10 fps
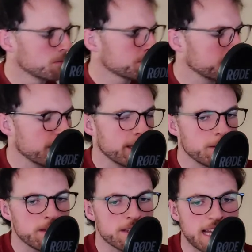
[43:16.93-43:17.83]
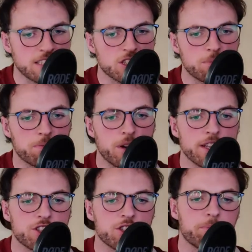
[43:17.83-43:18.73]
Maybe that's the
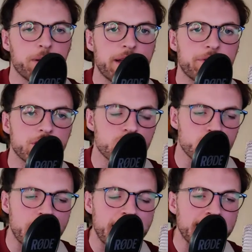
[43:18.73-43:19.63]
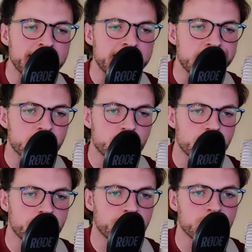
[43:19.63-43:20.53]
price you pay for the chains that you
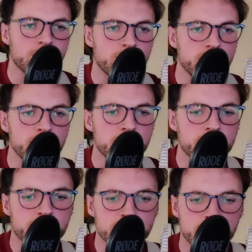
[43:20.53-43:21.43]
refuse.